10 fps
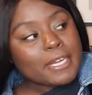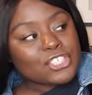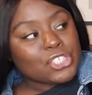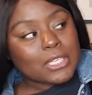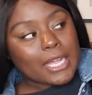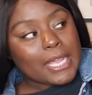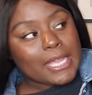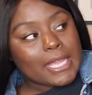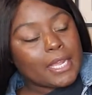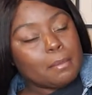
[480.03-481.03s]
much
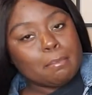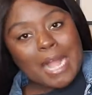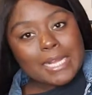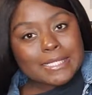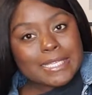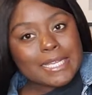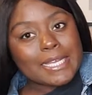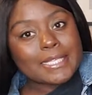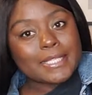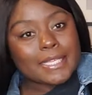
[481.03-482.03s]
like an
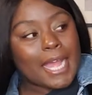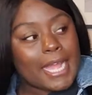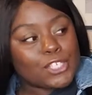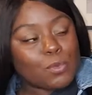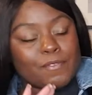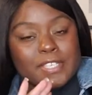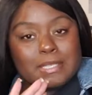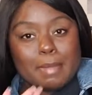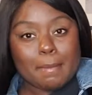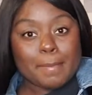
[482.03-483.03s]
unboxing slash what fits
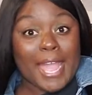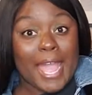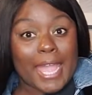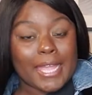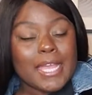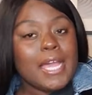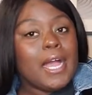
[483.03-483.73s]
in my bag.